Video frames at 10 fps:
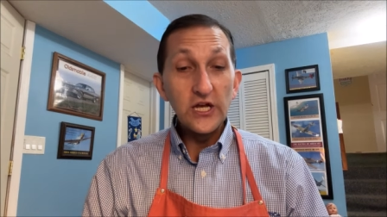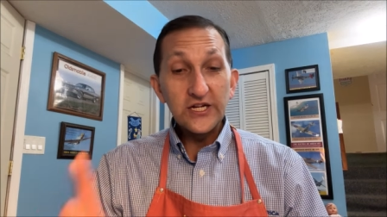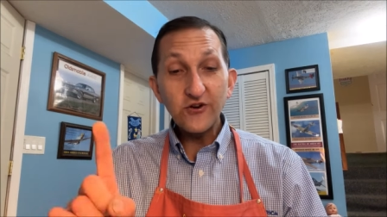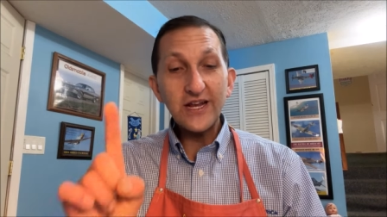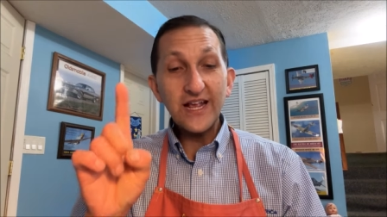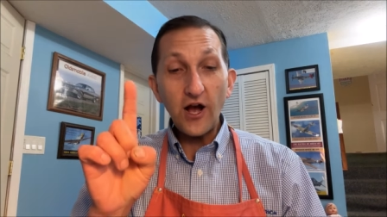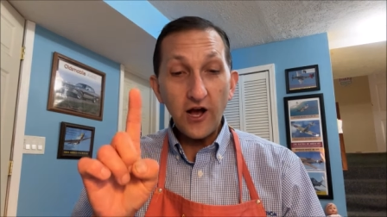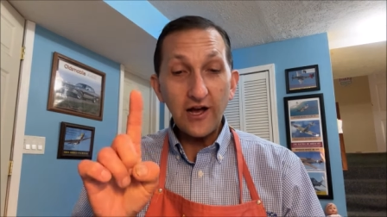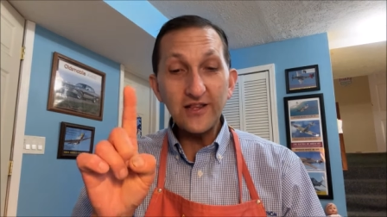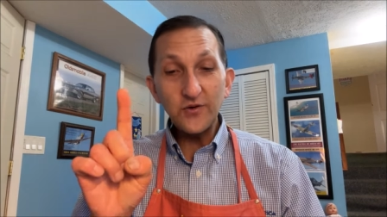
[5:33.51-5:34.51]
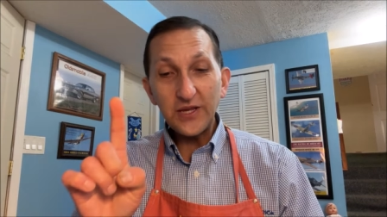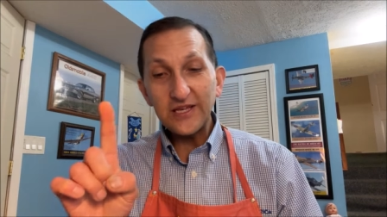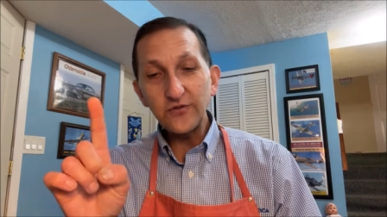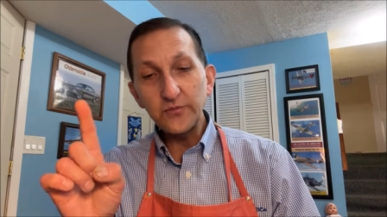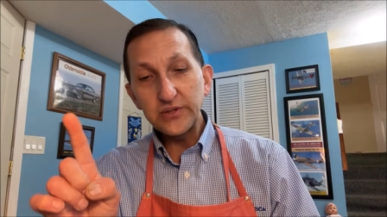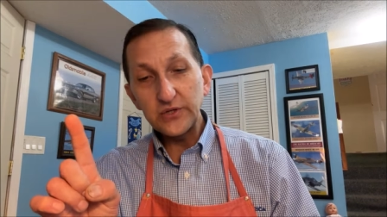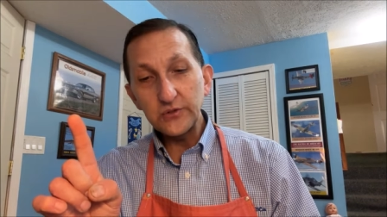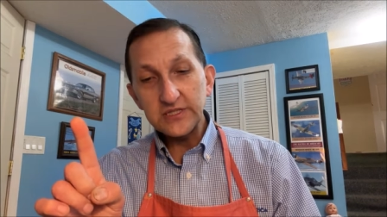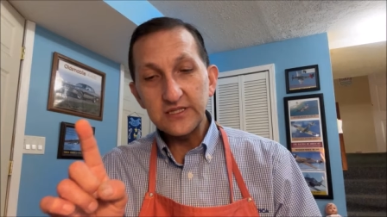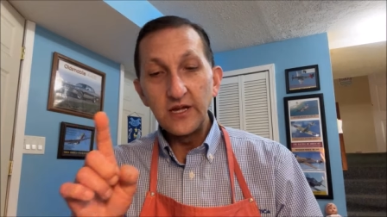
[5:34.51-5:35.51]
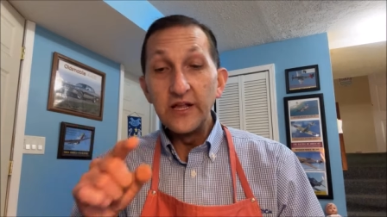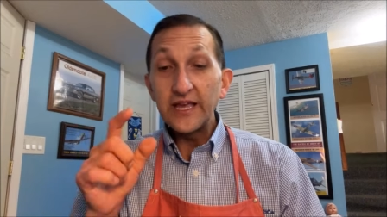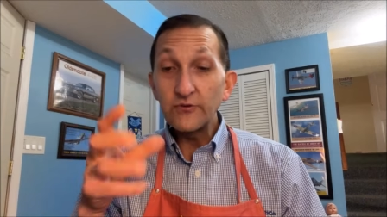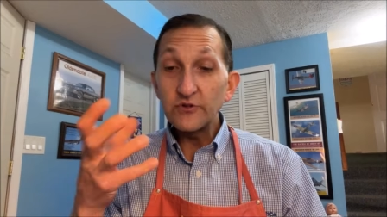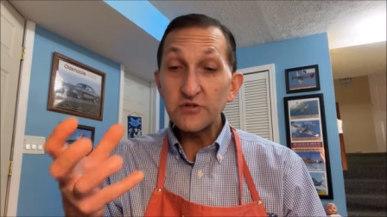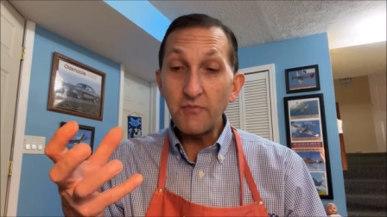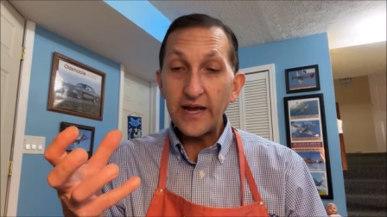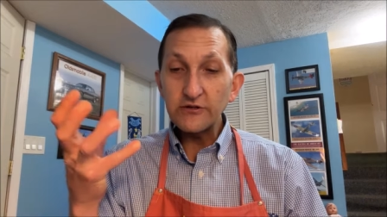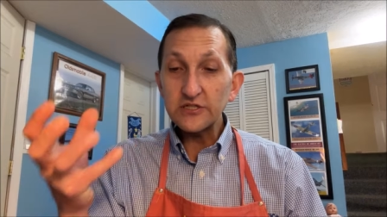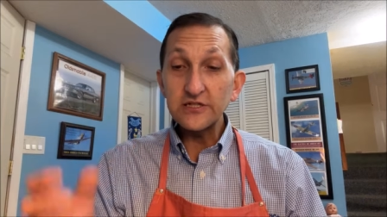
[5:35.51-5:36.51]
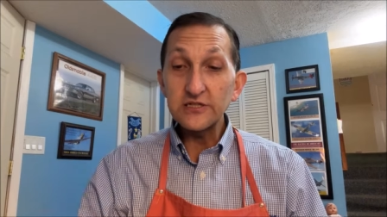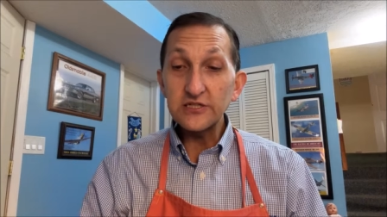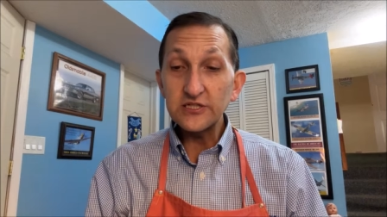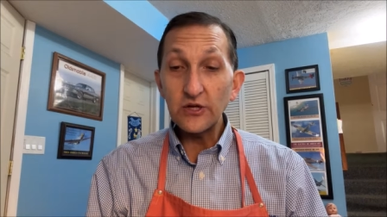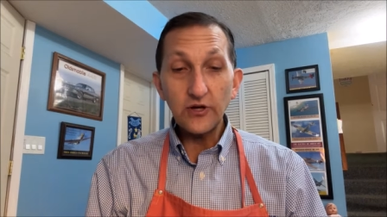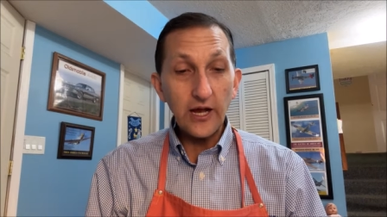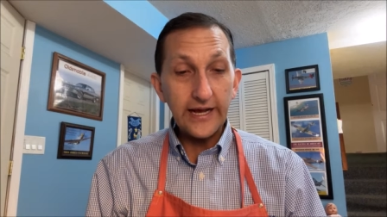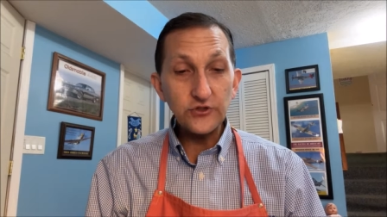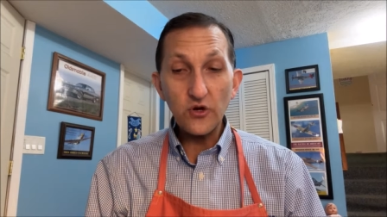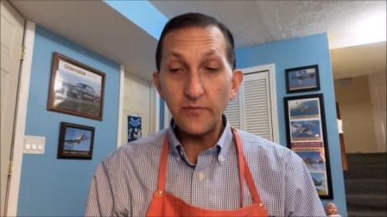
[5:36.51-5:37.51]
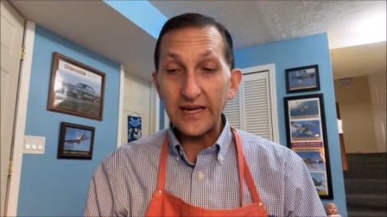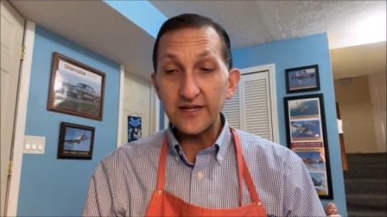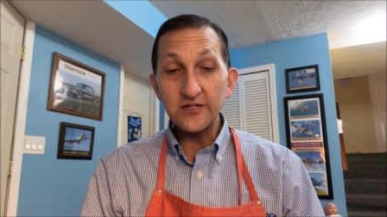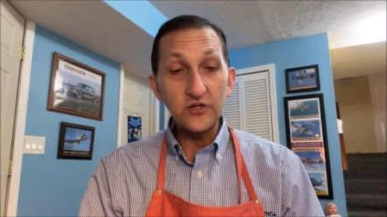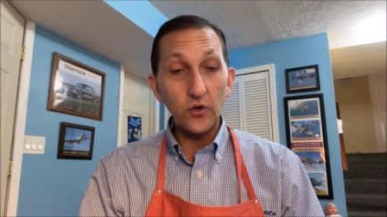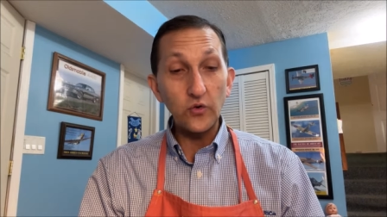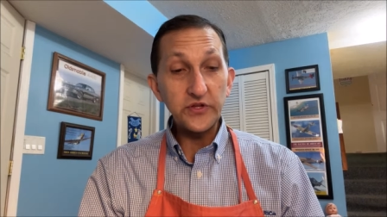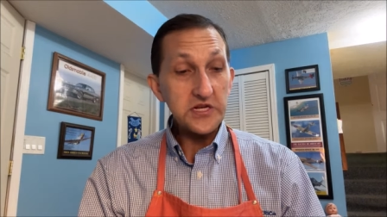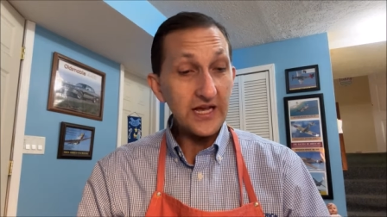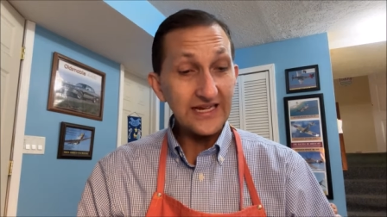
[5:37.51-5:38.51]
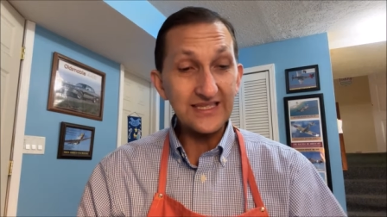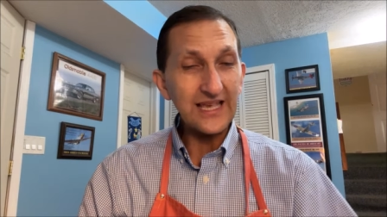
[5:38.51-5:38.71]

creating hollow-heeled boots in which miners could stow contraband gold nuggets.